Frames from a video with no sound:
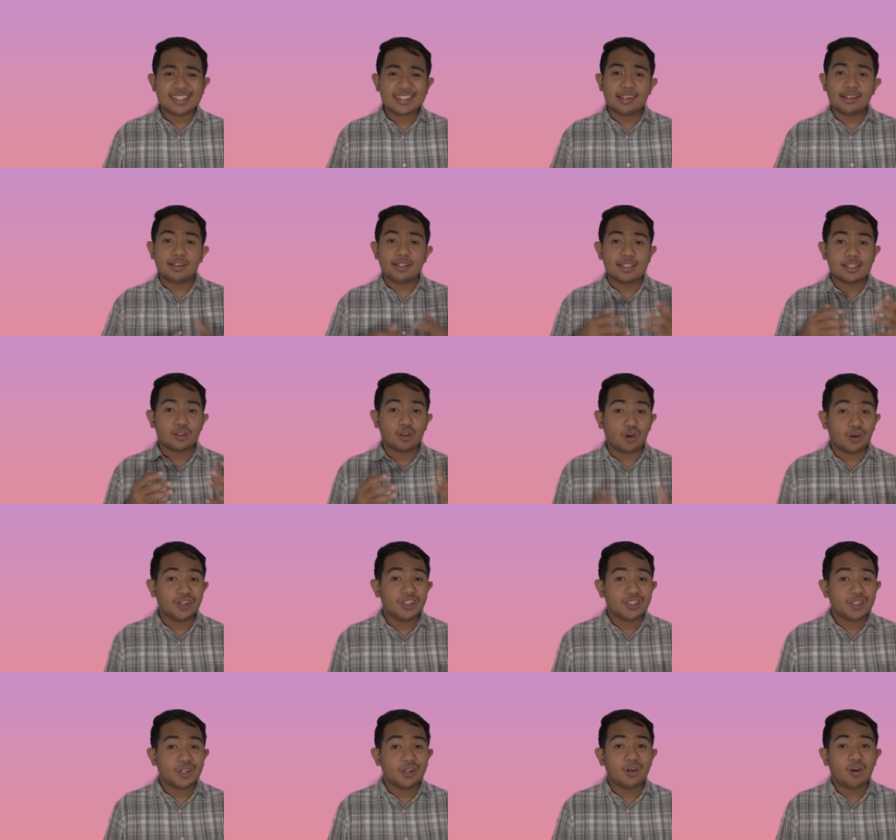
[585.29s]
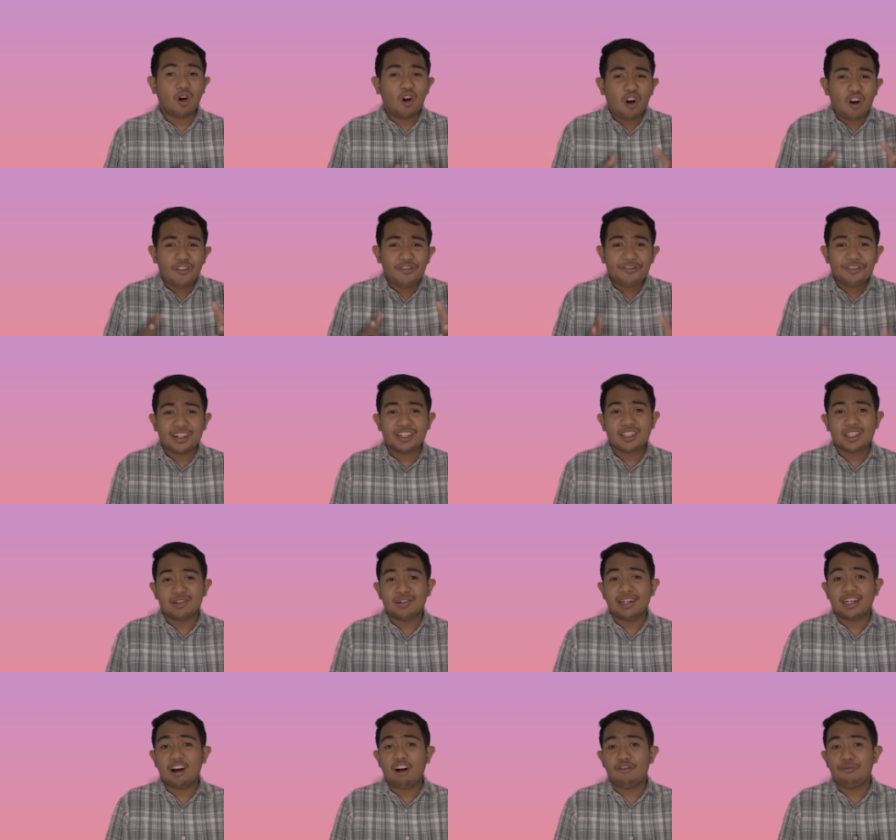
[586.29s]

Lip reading: is the distortion or filtering